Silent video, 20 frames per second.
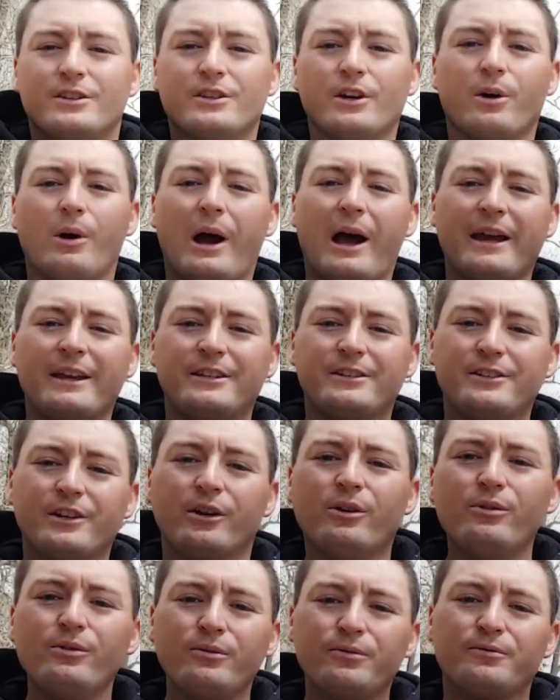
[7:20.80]
So I
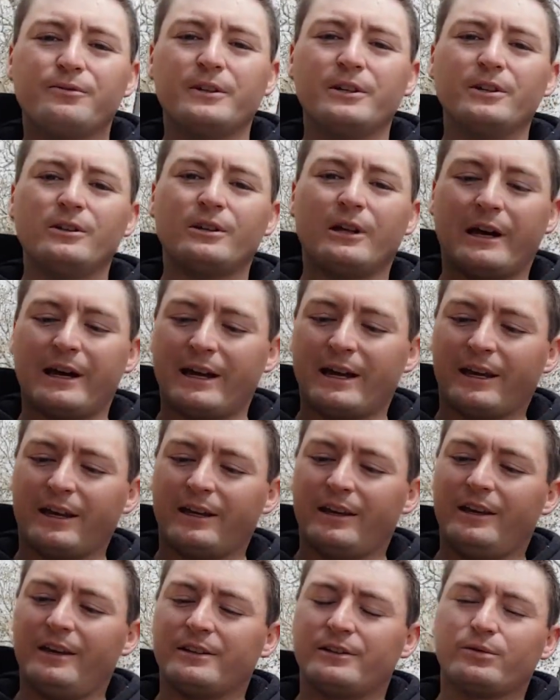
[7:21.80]
don't feel
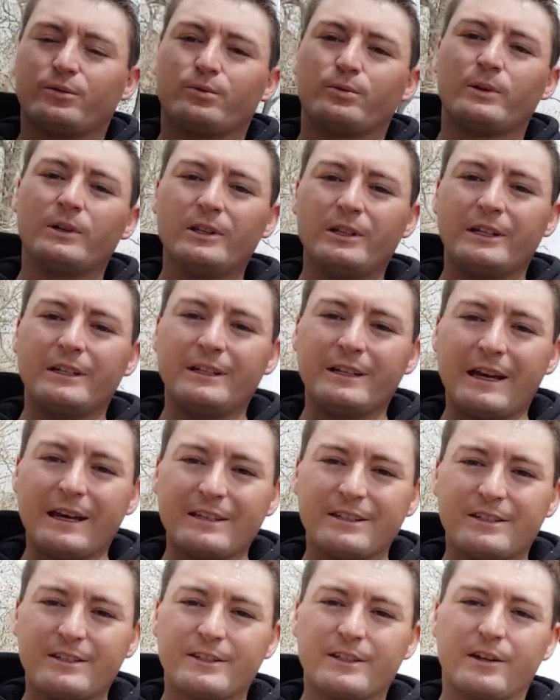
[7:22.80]
like it's really
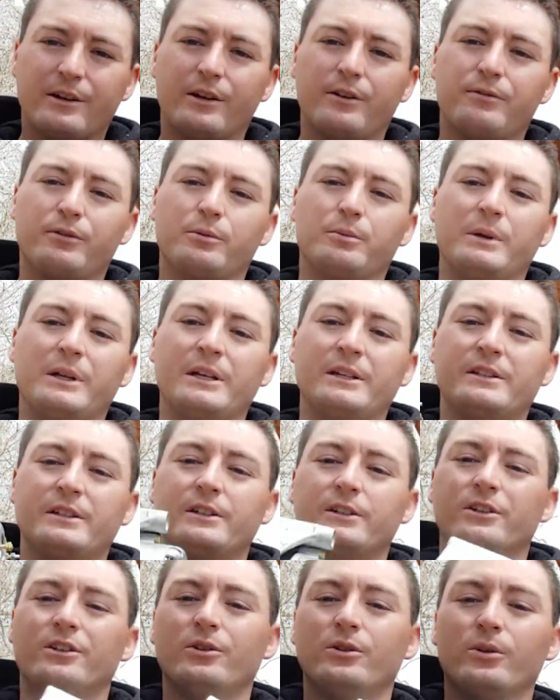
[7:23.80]
necessary for me
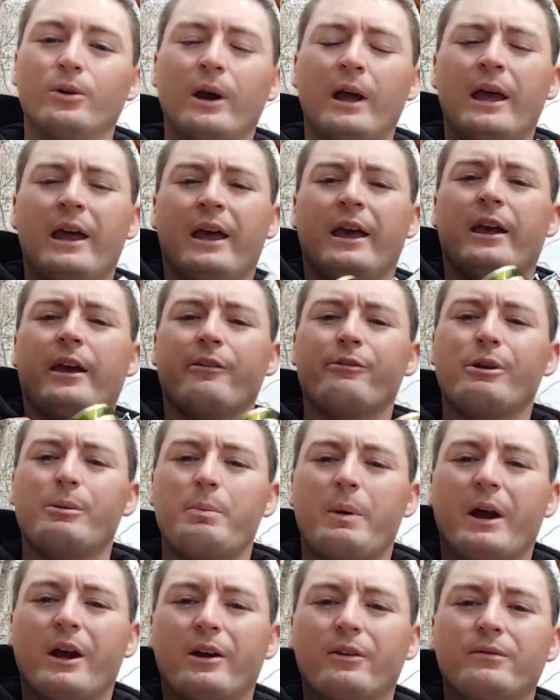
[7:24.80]
to do a
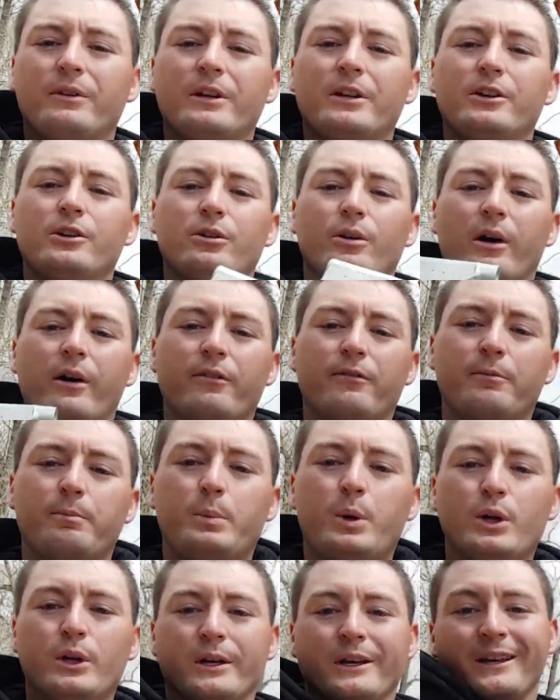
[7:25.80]
repair video of
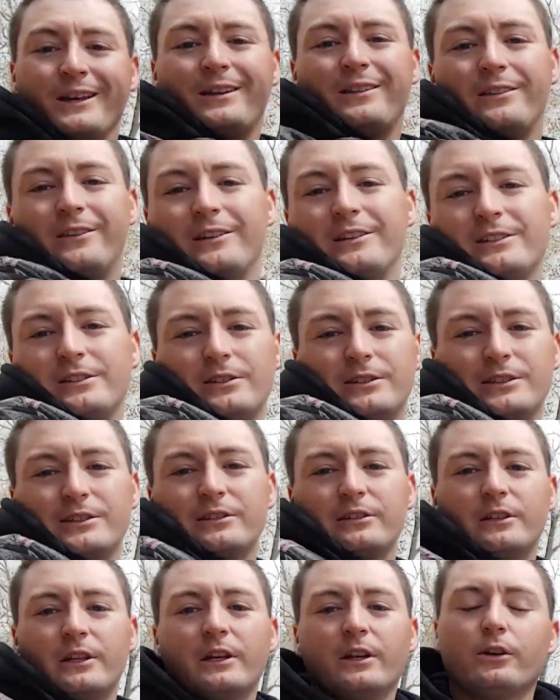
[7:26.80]
putting this
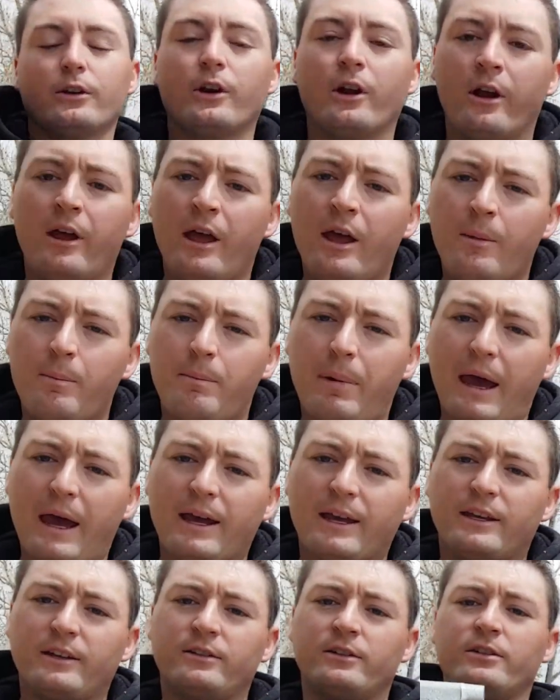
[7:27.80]
alternator
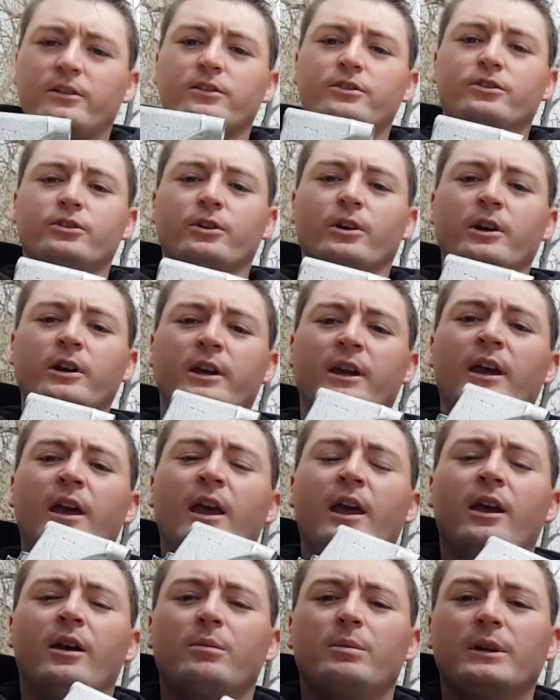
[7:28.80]
back into the truck,
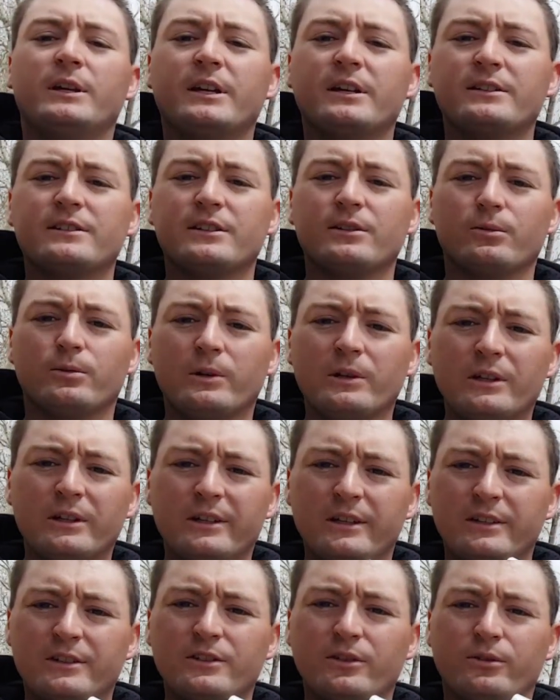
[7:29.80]
because it
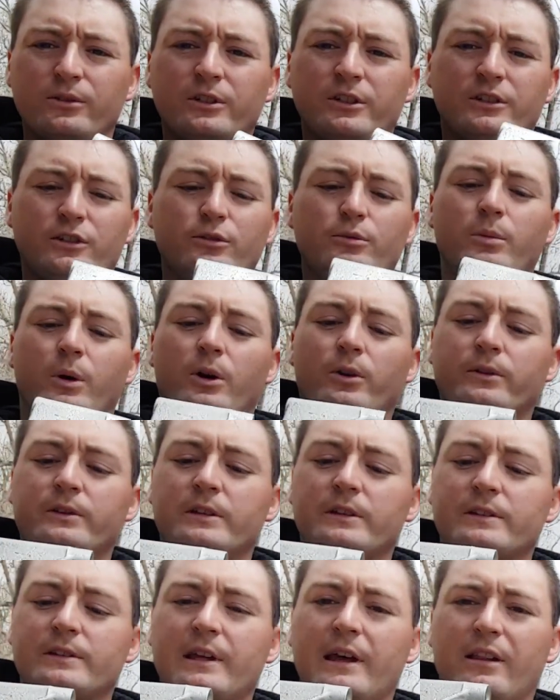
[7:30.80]
really is only 2 bolts.
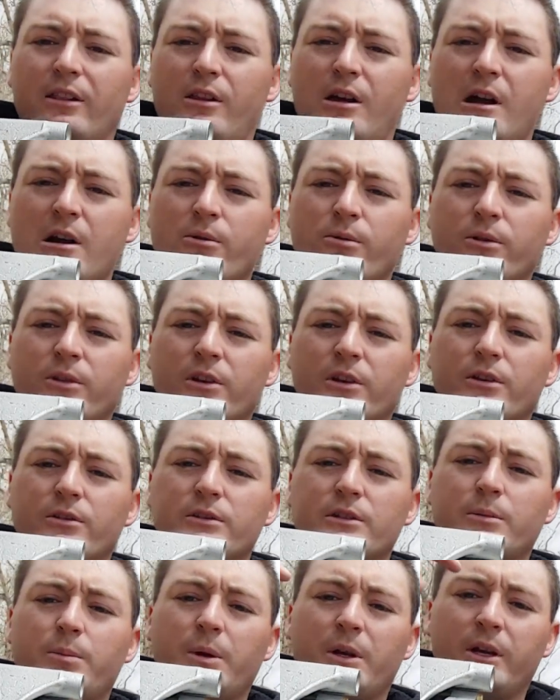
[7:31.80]
It's that long one that
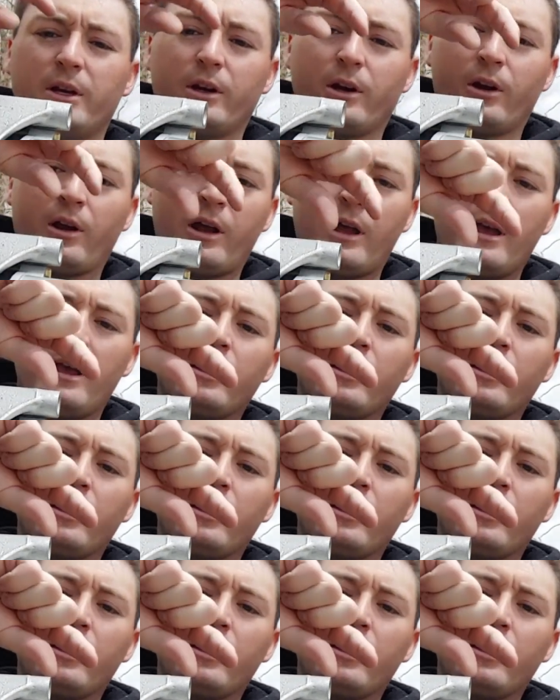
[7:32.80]
goes up here.